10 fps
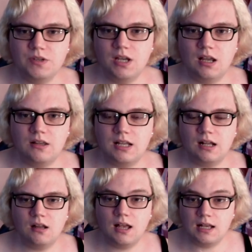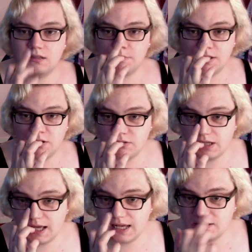and that lot, and my nose
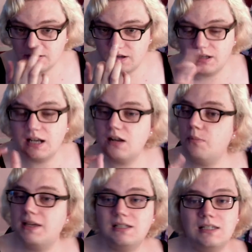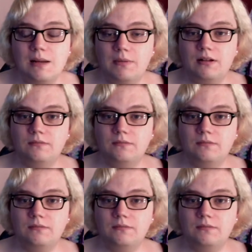has gotten a little bit slimmer.